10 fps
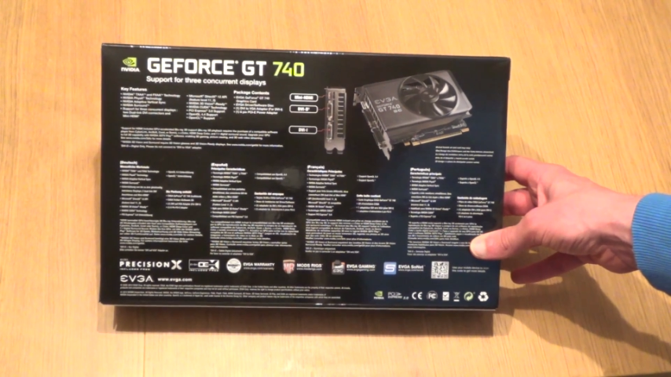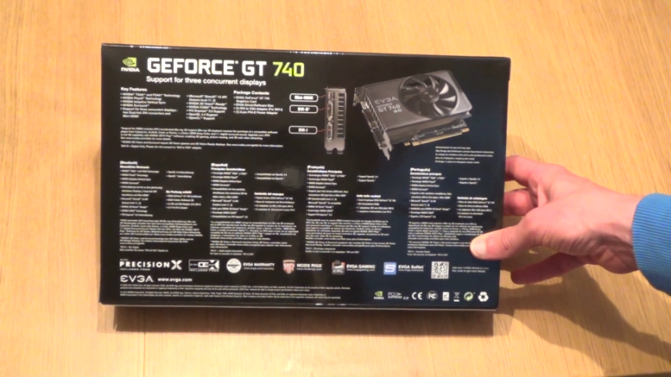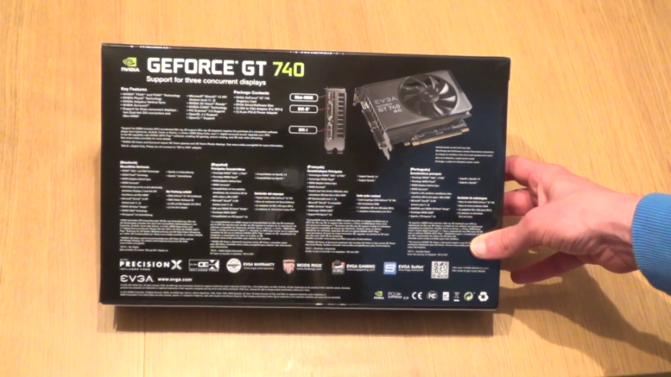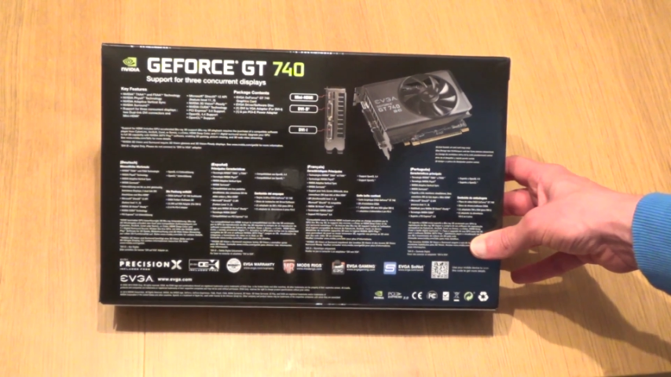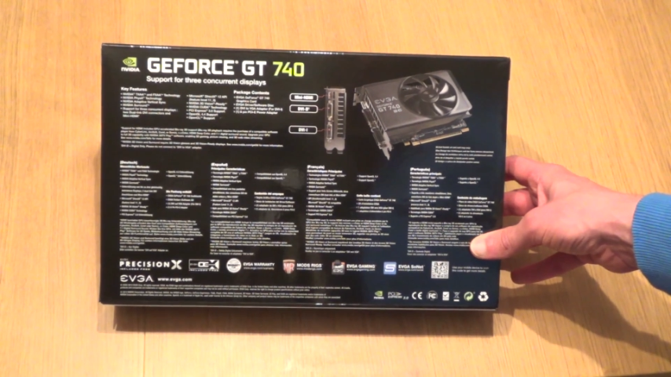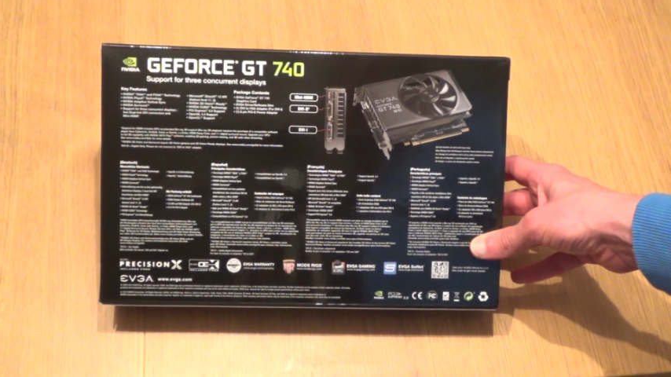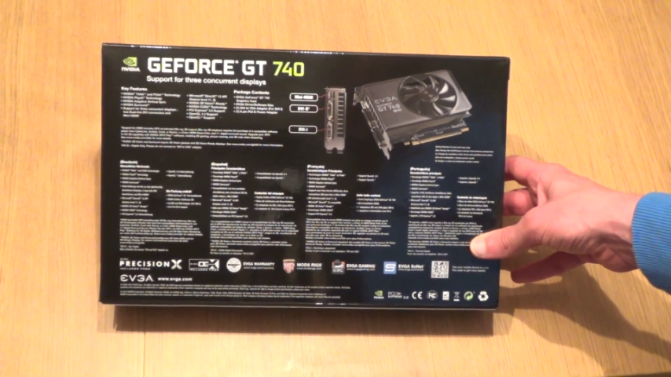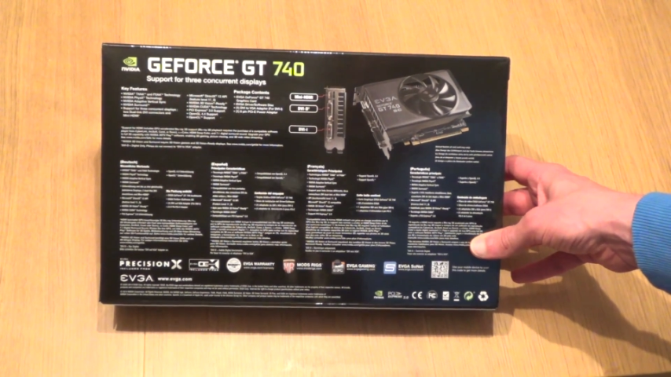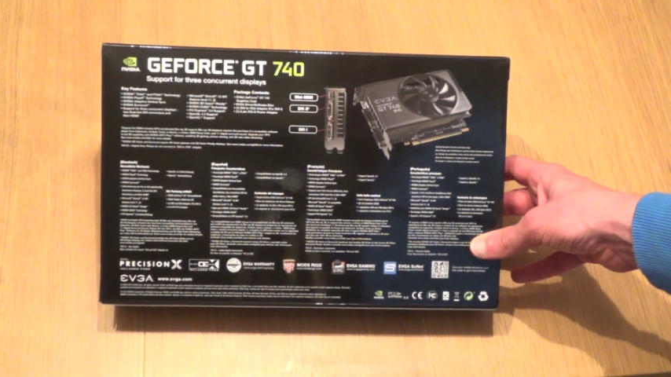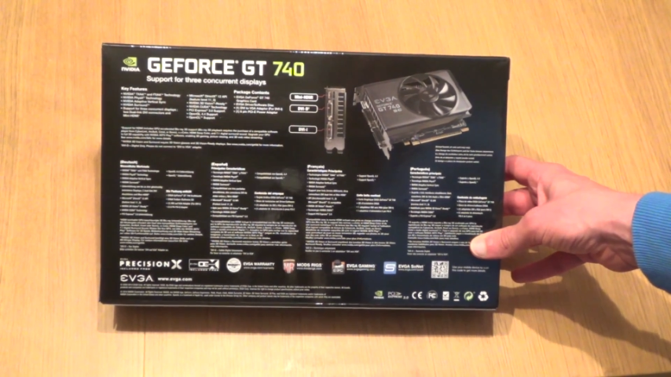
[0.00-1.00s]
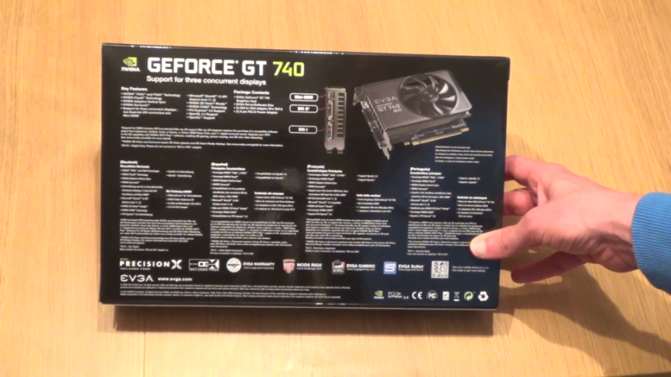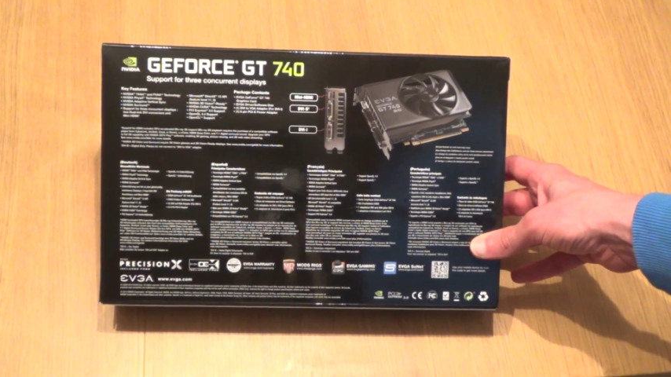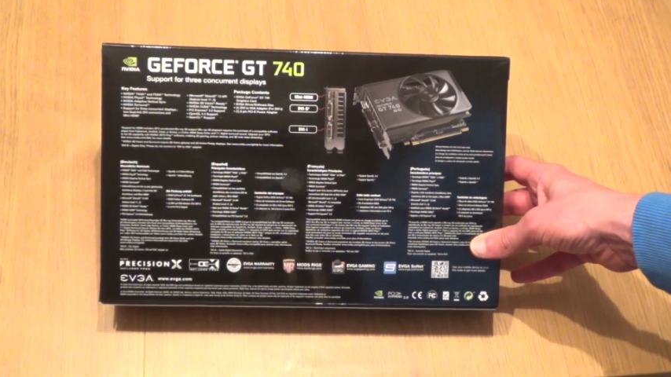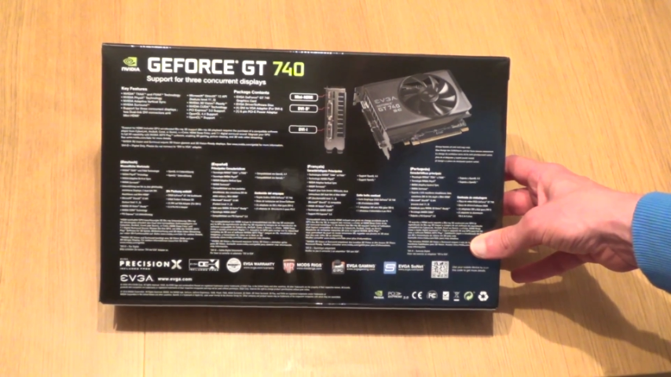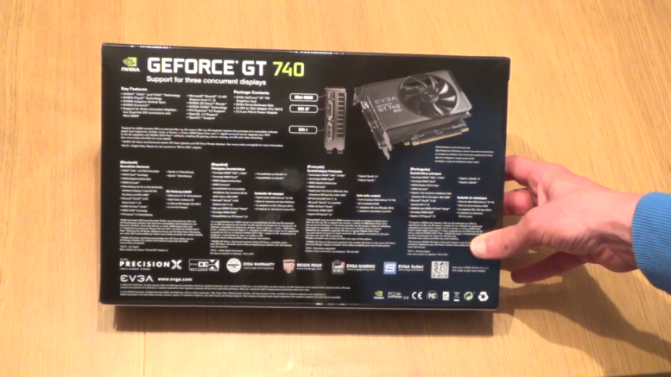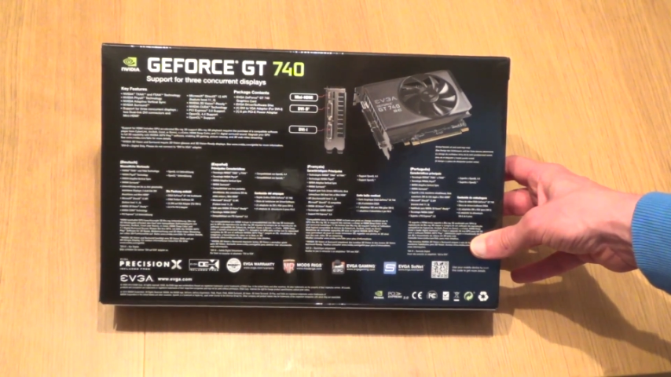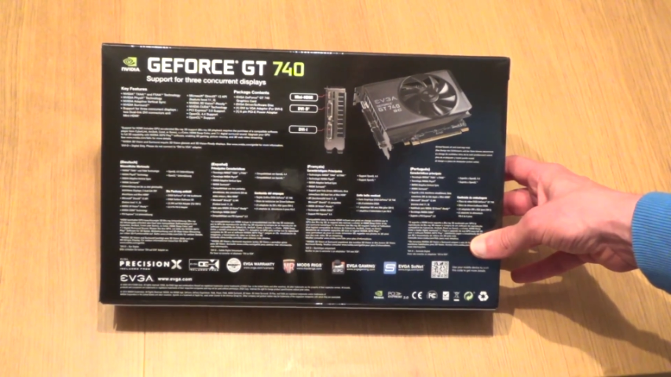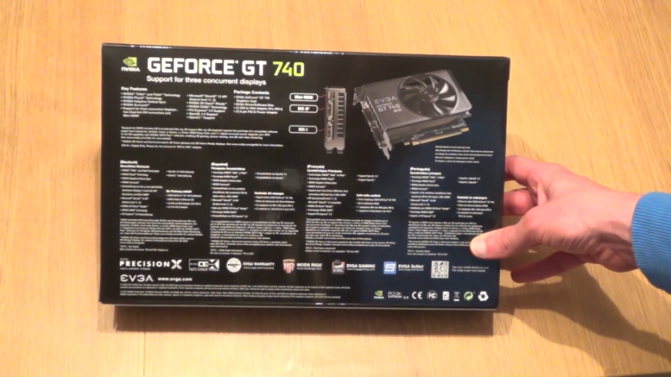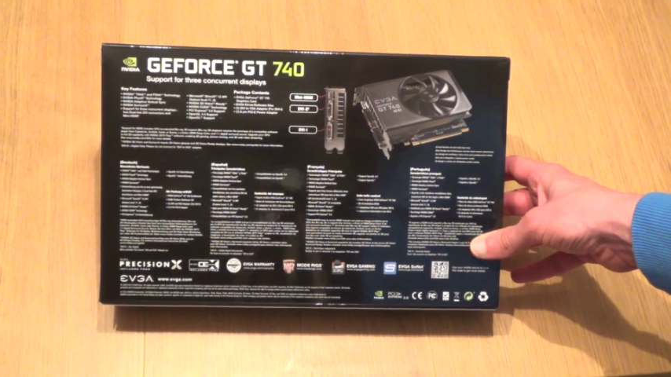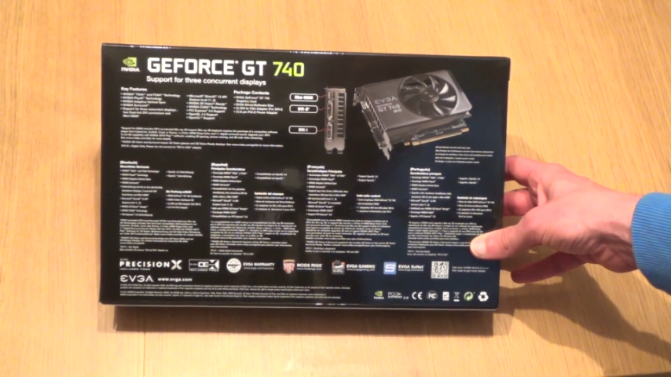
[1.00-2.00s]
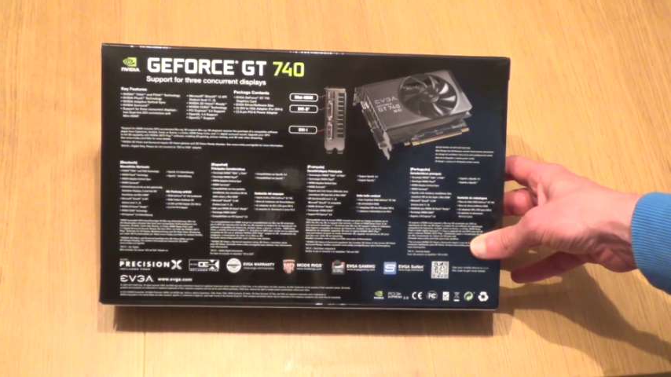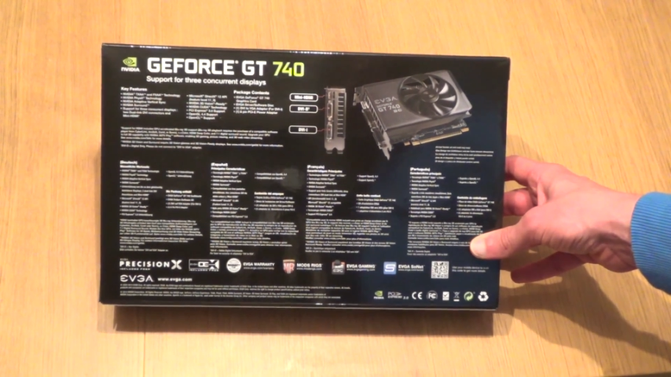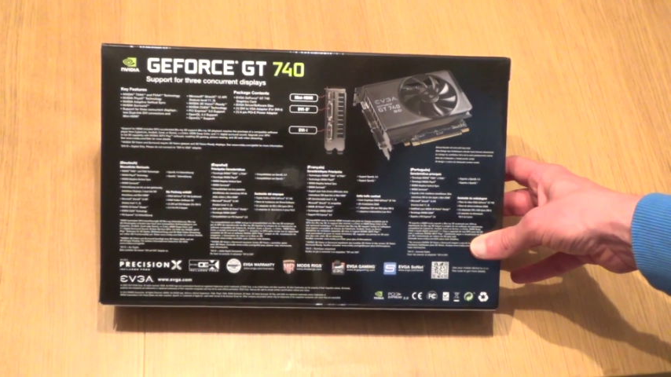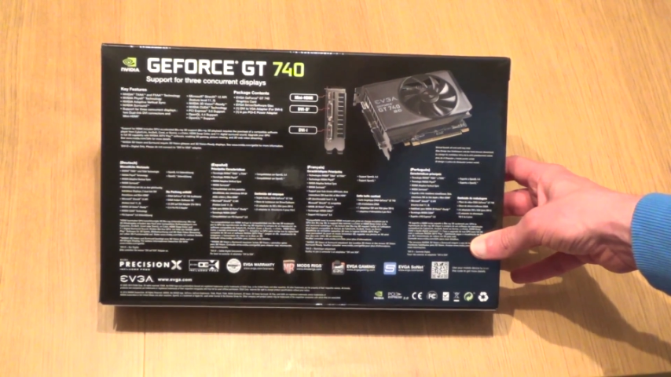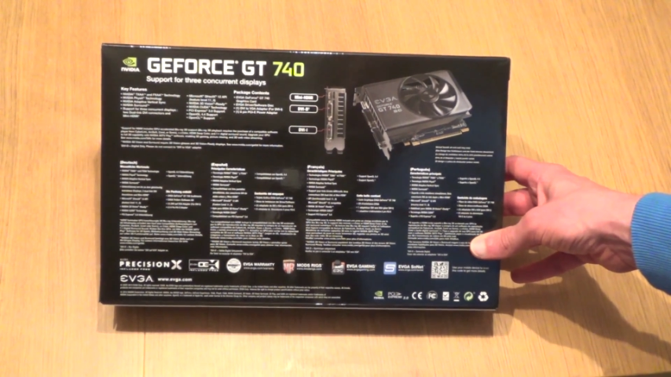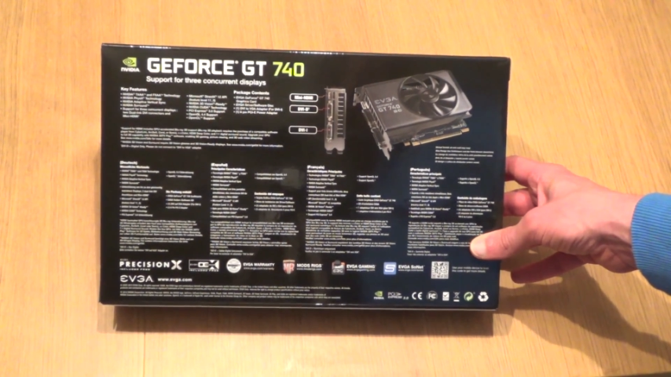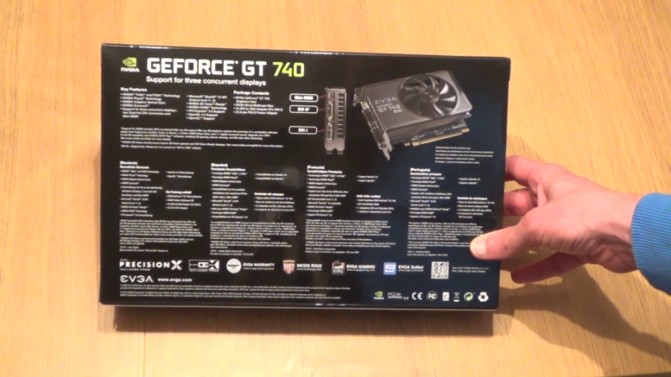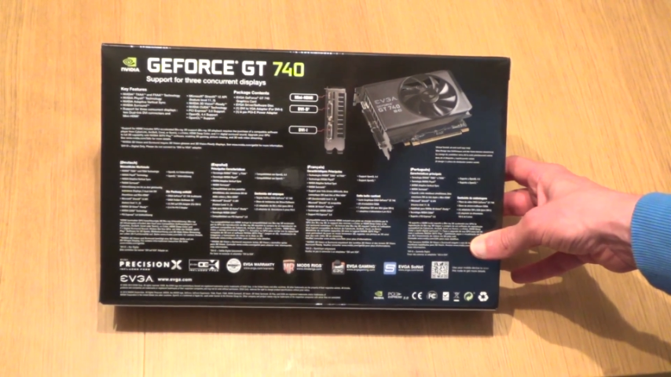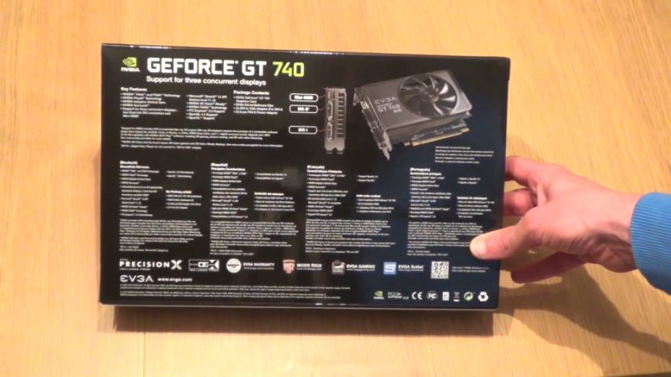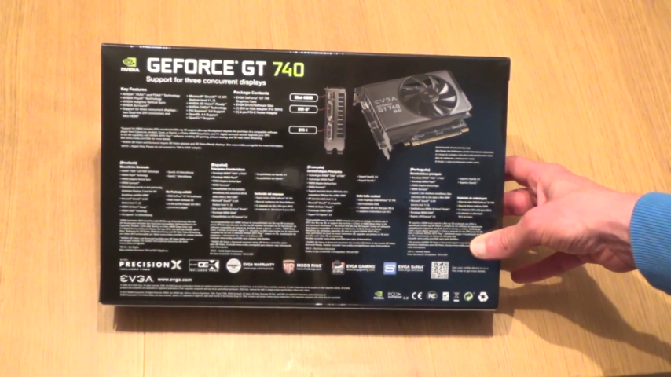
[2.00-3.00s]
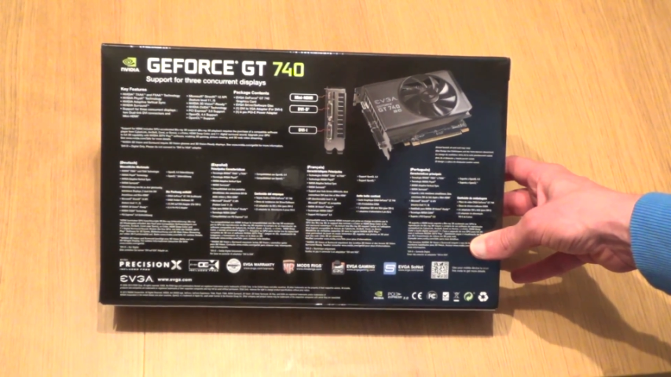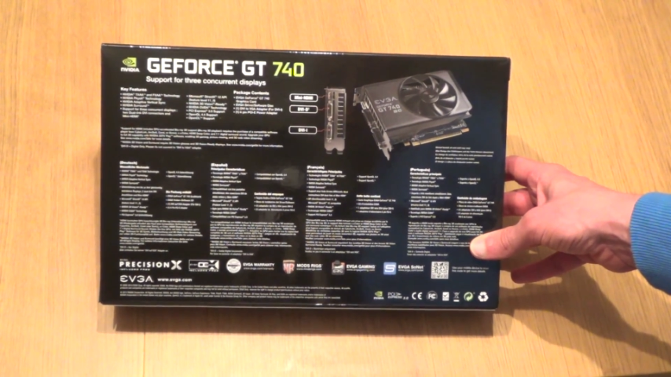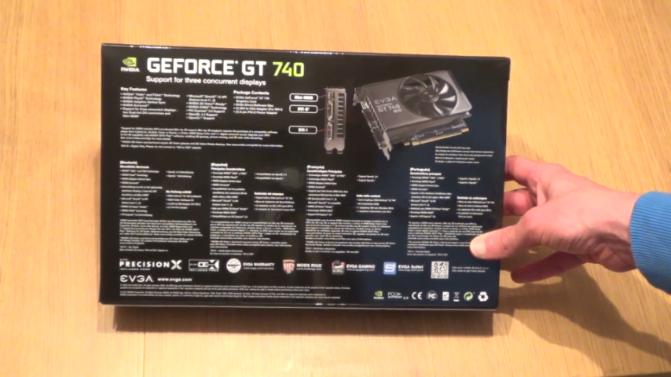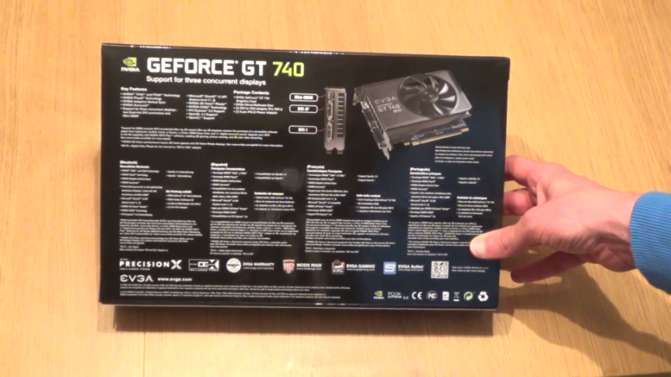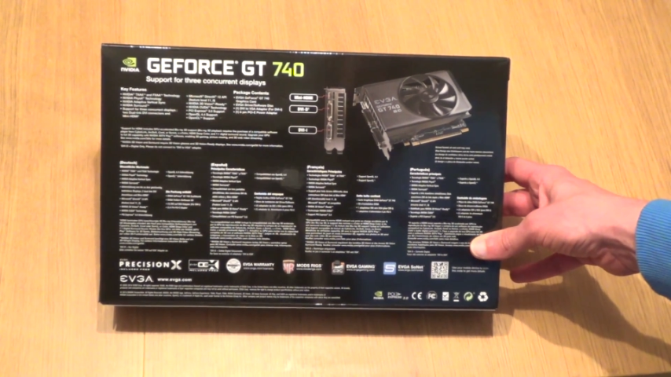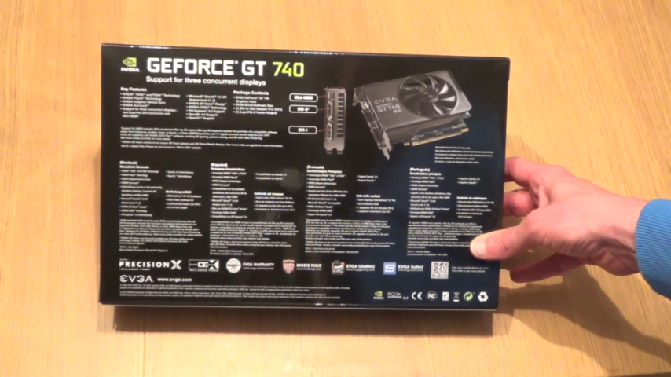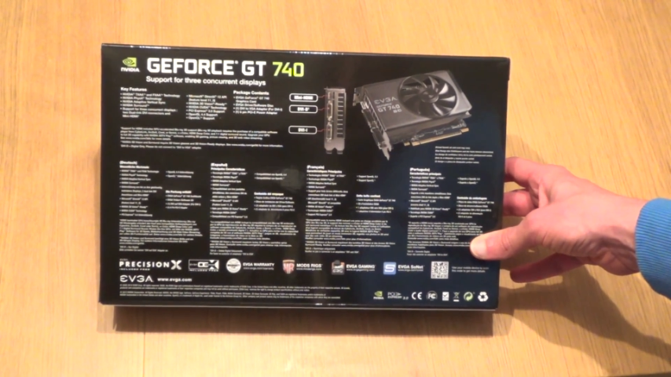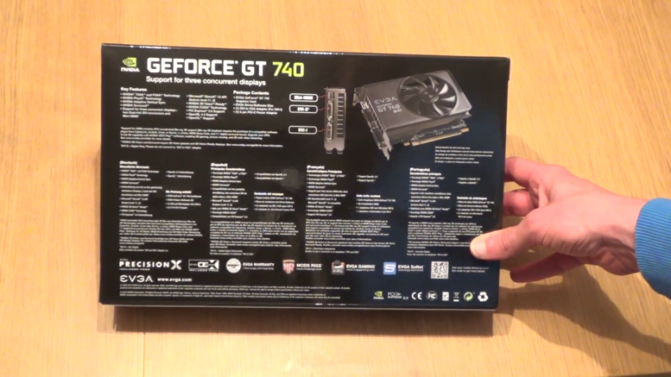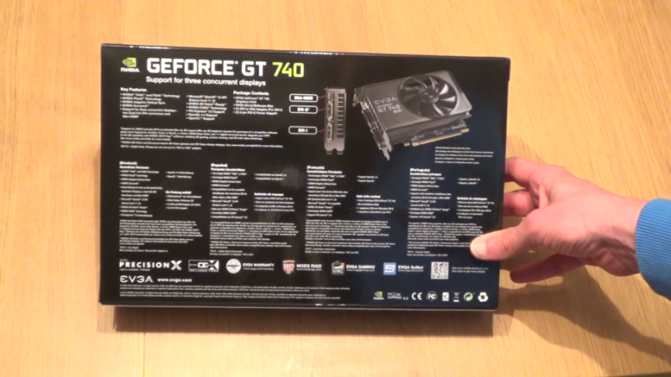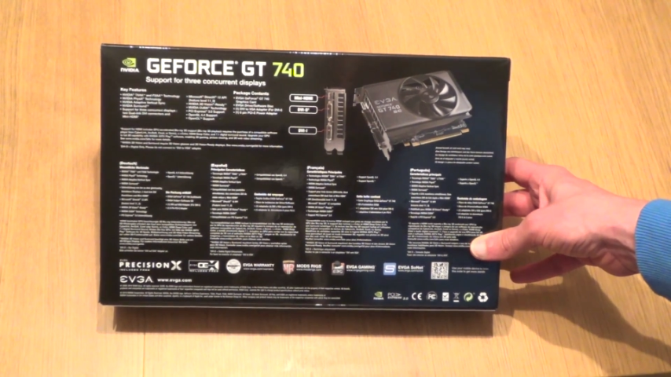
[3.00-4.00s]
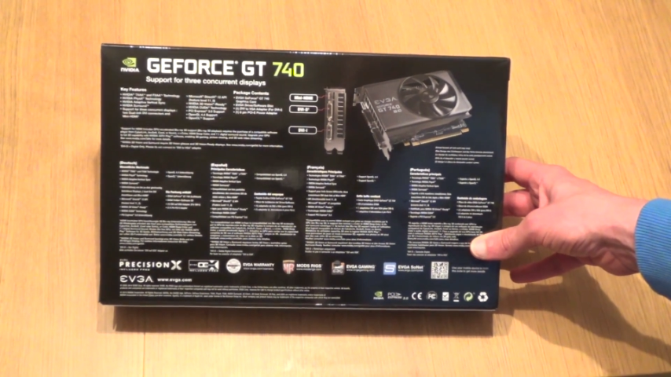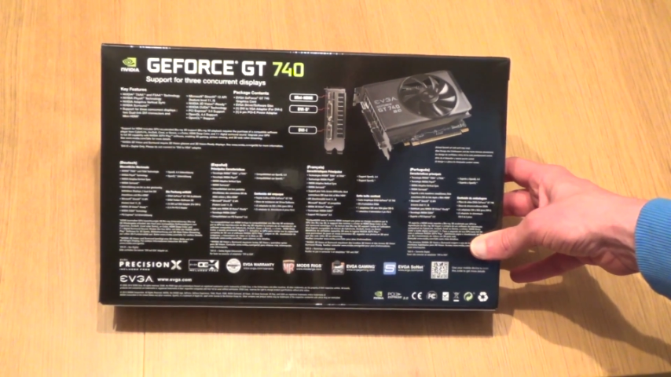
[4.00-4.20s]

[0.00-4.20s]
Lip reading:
[unreadable: no face in view]